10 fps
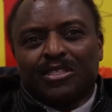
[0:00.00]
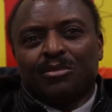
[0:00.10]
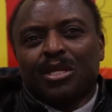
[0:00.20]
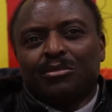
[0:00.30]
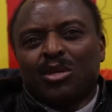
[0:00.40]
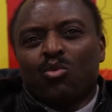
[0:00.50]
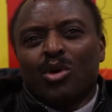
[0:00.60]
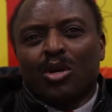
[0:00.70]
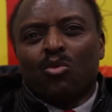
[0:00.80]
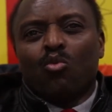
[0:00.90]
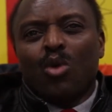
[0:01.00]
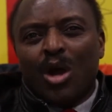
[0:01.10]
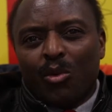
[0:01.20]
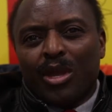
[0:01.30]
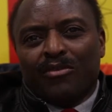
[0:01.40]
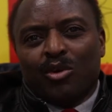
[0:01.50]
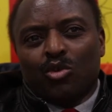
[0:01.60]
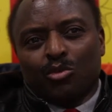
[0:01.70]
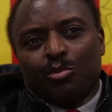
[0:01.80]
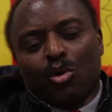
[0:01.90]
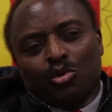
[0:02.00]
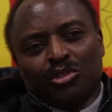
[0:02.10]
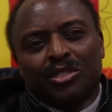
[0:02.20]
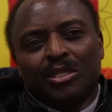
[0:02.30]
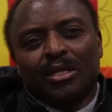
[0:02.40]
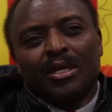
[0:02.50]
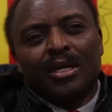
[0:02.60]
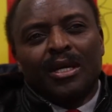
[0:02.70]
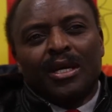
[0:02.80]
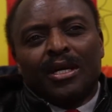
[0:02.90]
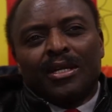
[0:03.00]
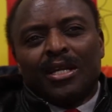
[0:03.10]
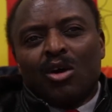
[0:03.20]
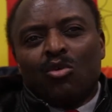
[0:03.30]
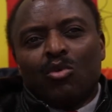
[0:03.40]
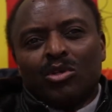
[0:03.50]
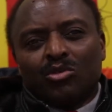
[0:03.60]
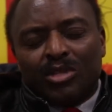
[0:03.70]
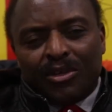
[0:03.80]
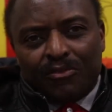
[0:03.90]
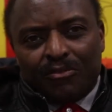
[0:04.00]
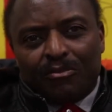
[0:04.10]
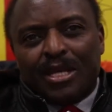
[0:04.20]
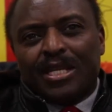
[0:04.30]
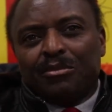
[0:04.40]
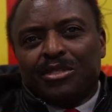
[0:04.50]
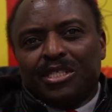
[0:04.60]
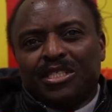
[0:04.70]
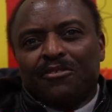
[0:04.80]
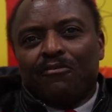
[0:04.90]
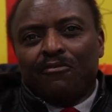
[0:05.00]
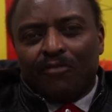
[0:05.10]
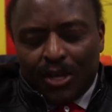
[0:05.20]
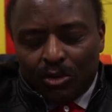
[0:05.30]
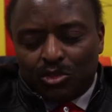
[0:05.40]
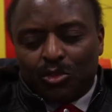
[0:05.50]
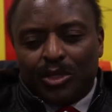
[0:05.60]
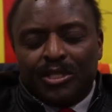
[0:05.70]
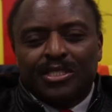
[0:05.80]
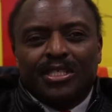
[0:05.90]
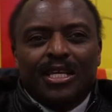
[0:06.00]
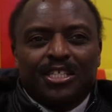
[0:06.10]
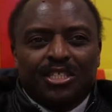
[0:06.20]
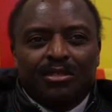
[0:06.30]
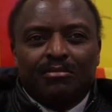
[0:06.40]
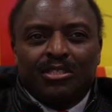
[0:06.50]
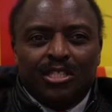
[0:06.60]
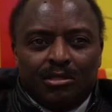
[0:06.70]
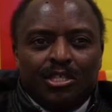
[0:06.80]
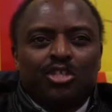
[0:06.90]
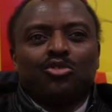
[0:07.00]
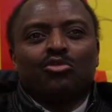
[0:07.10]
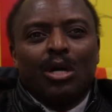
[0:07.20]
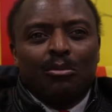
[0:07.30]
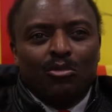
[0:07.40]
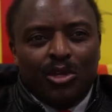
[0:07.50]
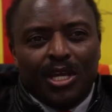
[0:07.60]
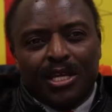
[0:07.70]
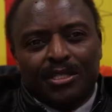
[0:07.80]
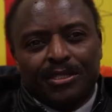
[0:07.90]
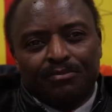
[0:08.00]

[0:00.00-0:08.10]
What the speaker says: Sometimes I wonder why we ever go to polls. Now, what could have made MDC fail to win this election? This is the issue I'm looking at.